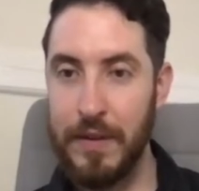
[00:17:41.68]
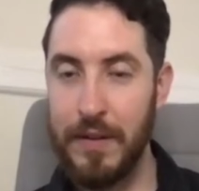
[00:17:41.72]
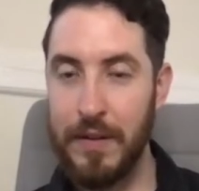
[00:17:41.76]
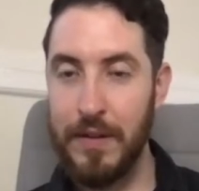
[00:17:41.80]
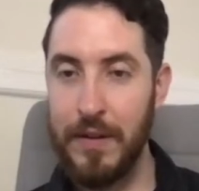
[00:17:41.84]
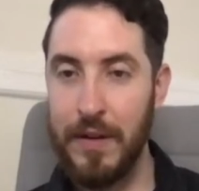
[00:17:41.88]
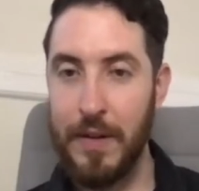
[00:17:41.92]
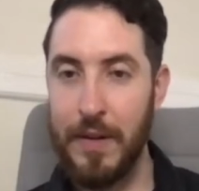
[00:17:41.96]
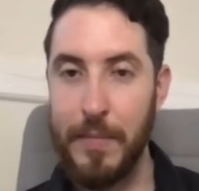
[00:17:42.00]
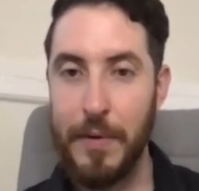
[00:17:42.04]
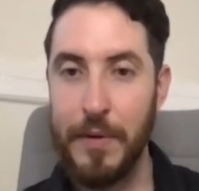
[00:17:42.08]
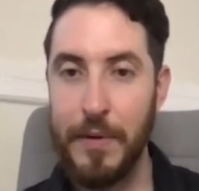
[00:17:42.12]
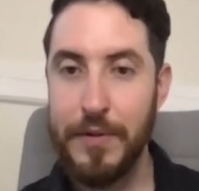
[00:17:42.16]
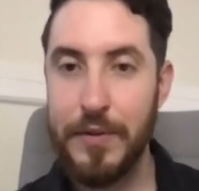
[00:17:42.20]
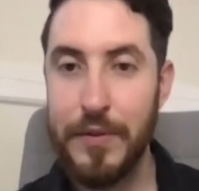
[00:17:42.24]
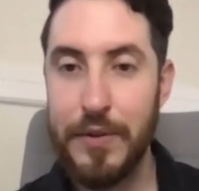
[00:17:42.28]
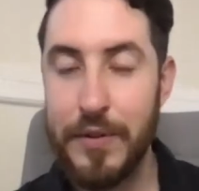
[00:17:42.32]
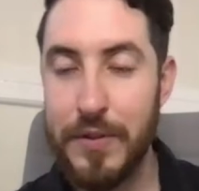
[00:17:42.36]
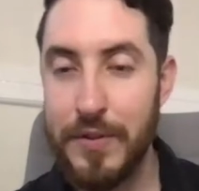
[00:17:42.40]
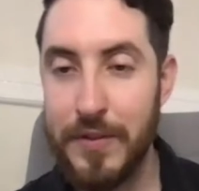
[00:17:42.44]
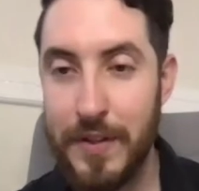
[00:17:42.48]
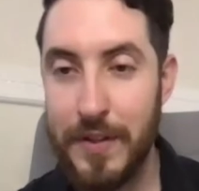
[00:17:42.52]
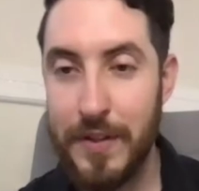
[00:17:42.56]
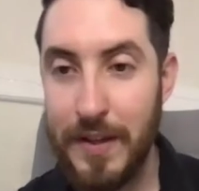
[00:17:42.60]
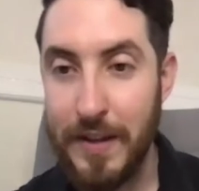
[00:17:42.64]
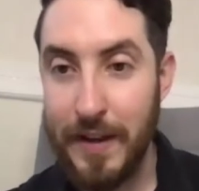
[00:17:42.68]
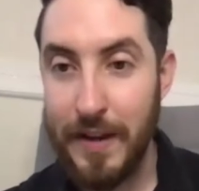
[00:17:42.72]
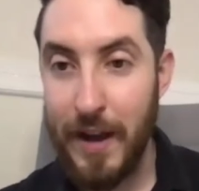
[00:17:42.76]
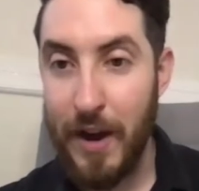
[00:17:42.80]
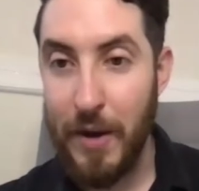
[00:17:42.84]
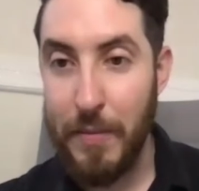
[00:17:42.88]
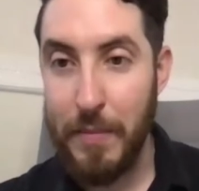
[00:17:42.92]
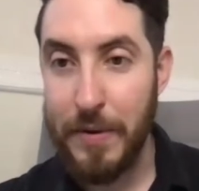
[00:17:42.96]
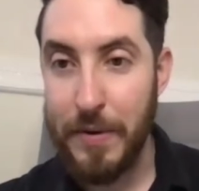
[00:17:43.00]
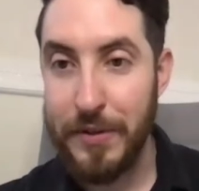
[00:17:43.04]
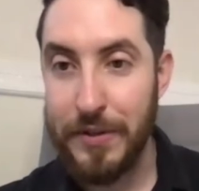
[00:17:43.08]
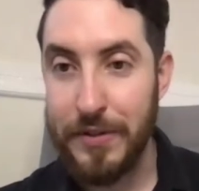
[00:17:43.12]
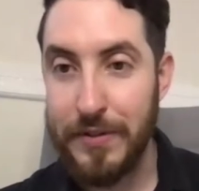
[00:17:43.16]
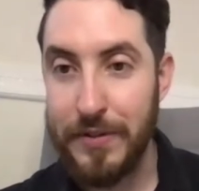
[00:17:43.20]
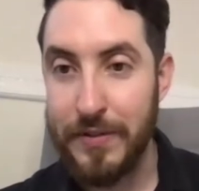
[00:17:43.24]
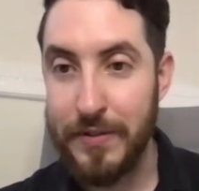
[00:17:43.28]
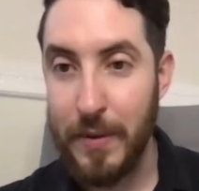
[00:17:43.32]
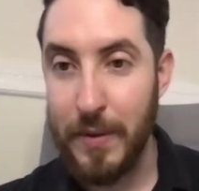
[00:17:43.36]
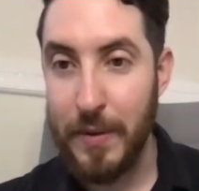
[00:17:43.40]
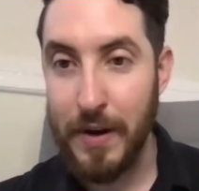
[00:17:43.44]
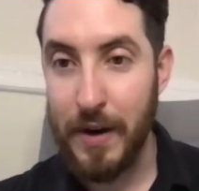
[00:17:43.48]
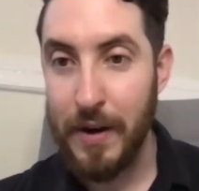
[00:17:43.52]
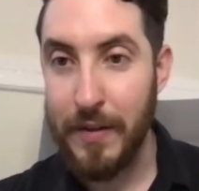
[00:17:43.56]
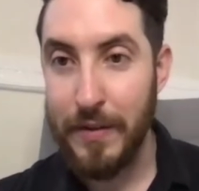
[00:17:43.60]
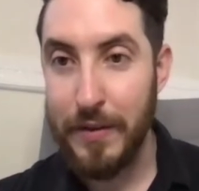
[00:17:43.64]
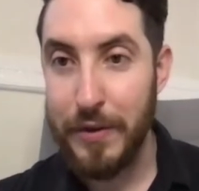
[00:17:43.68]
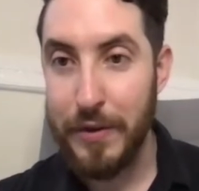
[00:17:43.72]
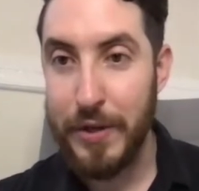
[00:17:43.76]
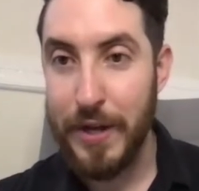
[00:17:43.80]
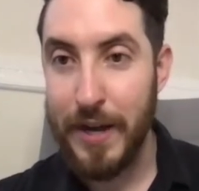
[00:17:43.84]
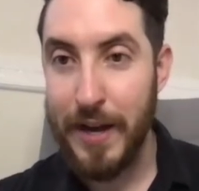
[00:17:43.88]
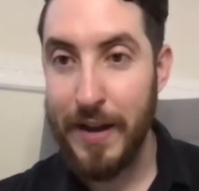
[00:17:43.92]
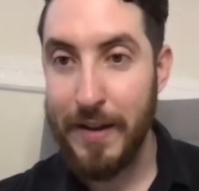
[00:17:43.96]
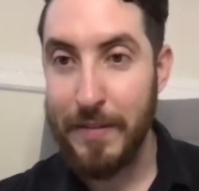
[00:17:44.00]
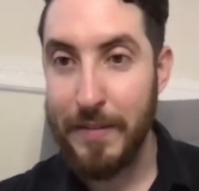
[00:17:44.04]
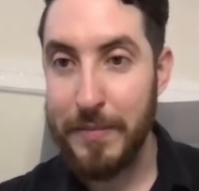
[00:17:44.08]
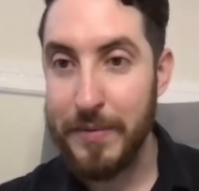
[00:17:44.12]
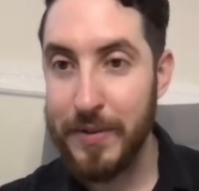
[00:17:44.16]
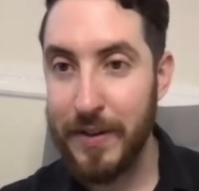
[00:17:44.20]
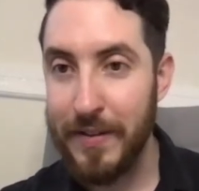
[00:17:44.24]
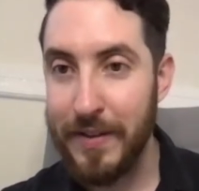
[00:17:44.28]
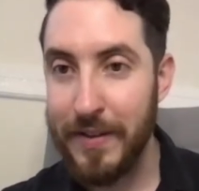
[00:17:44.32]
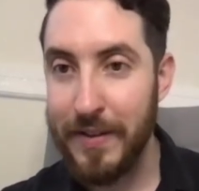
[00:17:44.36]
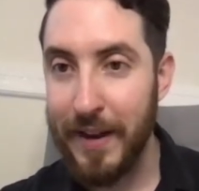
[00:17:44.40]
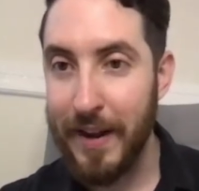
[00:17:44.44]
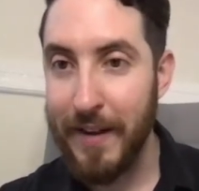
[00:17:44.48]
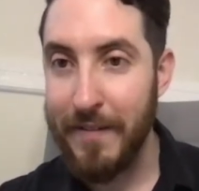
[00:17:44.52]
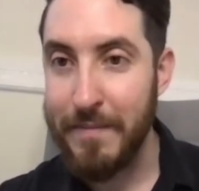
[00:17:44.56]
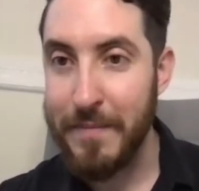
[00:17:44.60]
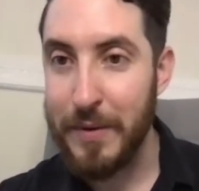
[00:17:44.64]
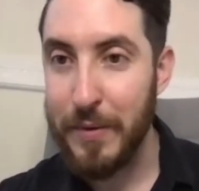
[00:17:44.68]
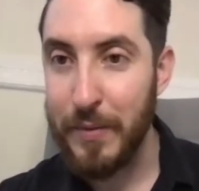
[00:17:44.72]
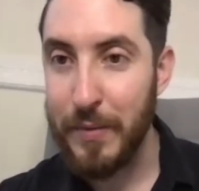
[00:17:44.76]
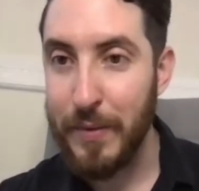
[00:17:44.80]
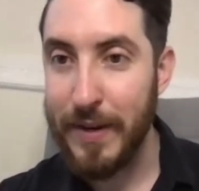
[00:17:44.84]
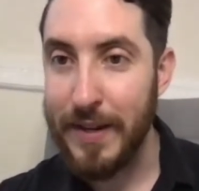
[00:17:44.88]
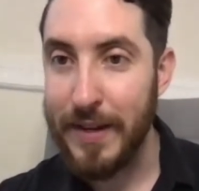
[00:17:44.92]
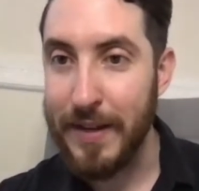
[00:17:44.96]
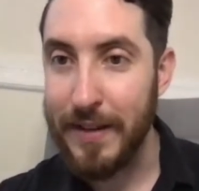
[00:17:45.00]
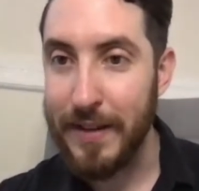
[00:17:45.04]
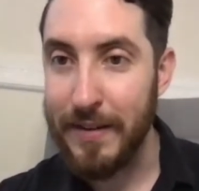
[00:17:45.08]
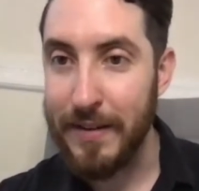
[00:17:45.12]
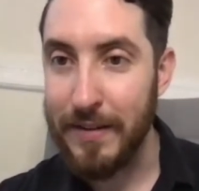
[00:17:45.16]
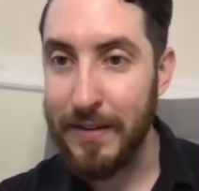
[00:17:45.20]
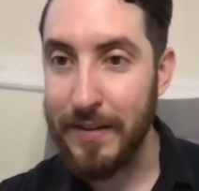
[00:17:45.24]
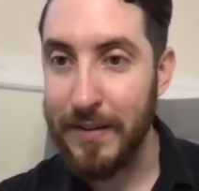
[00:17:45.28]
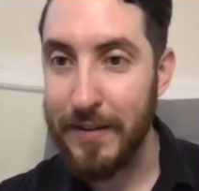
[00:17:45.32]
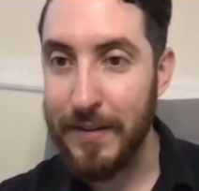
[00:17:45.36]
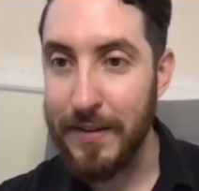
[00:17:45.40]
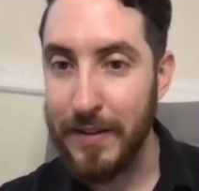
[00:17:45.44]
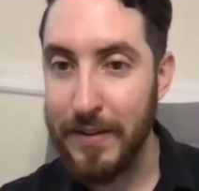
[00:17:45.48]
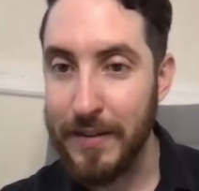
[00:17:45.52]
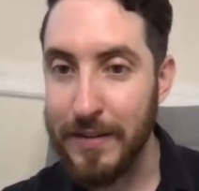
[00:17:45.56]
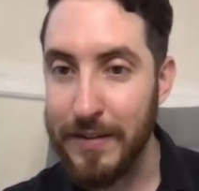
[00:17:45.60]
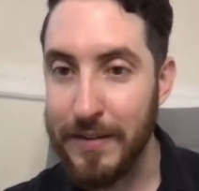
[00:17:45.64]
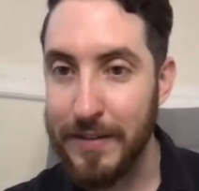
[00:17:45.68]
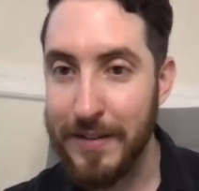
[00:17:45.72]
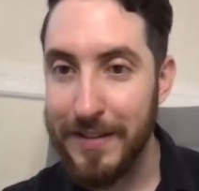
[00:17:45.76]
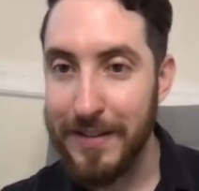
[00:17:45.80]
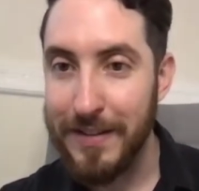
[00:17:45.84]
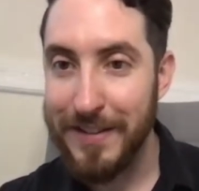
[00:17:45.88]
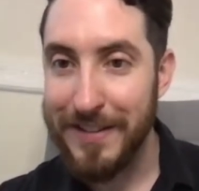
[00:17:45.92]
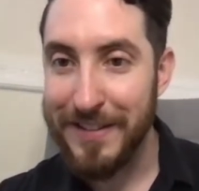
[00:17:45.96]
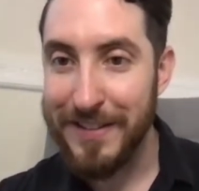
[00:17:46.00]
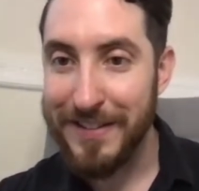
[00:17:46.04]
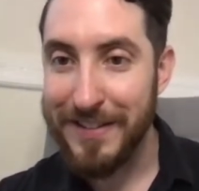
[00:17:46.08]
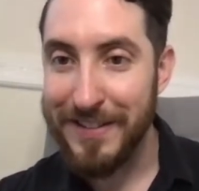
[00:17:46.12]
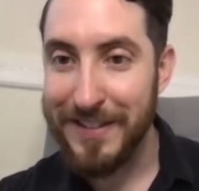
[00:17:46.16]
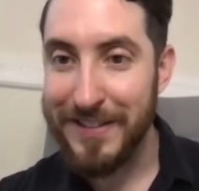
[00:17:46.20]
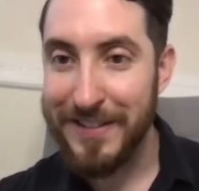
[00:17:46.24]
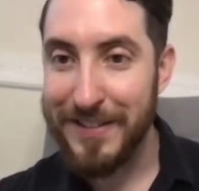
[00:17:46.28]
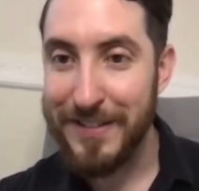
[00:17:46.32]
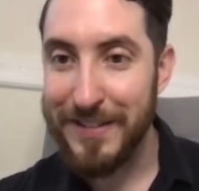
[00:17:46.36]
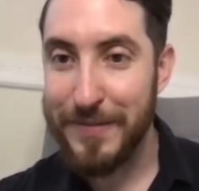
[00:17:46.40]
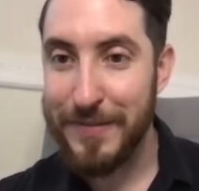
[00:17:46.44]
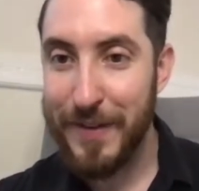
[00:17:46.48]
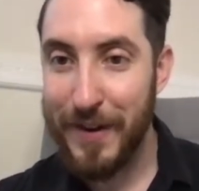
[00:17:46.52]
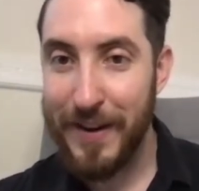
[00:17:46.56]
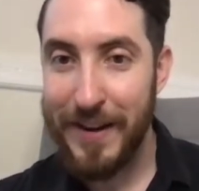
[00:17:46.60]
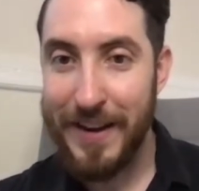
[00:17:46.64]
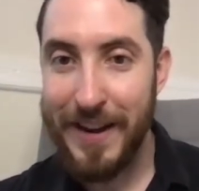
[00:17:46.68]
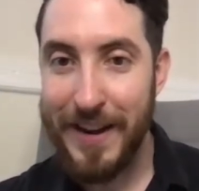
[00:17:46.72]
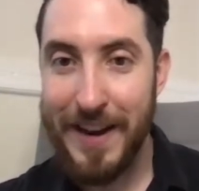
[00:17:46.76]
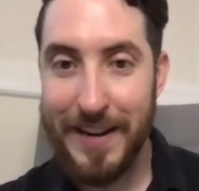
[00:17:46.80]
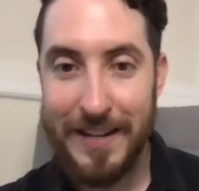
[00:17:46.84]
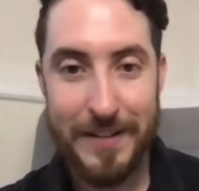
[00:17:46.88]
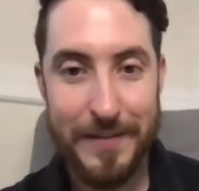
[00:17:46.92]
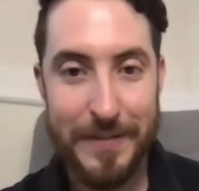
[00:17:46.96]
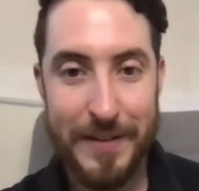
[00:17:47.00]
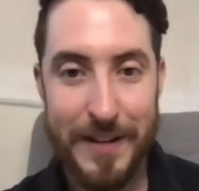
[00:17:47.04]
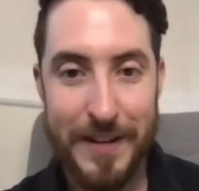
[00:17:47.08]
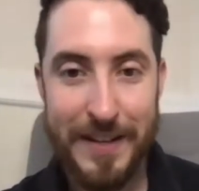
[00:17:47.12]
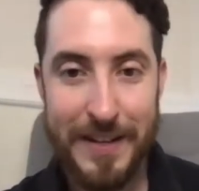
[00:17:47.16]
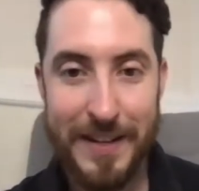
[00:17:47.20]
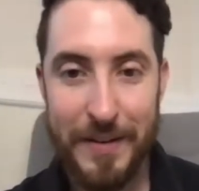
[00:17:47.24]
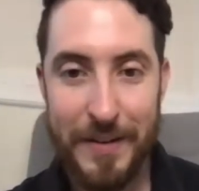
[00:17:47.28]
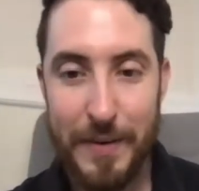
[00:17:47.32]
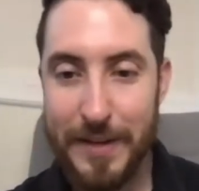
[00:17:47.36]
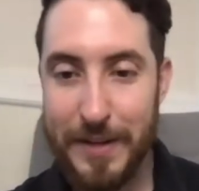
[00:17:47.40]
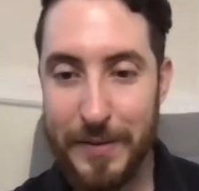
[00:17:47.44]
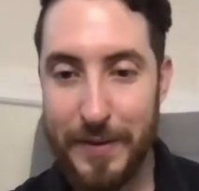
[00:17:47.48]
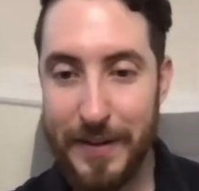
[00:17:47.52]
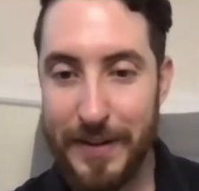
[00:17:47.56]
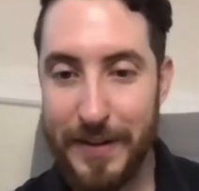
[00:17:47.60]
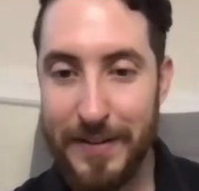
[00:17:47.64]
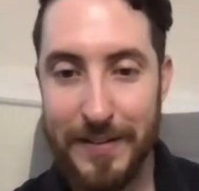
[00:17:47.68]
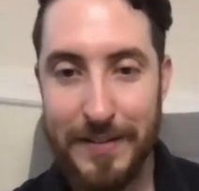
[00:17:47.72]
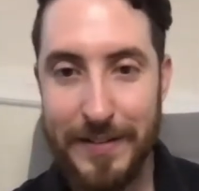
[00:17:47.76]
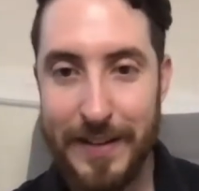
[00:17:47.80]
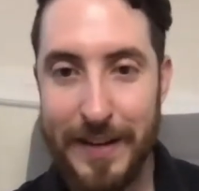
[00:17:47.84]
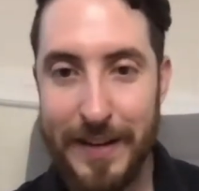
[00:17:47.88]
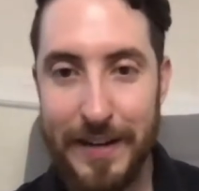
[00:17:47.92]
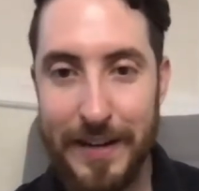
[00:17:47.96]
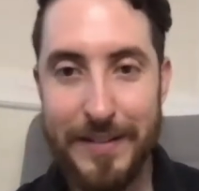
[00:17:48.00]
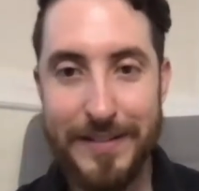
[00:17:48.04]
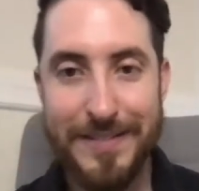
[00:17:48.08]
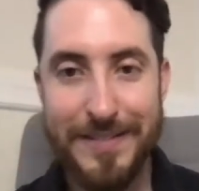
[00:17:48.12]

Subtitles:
I'm also just seeing how much is going on in the chat. I'm sorry that I haven't been reading it all along. This is very active and I can't wait to read it all later.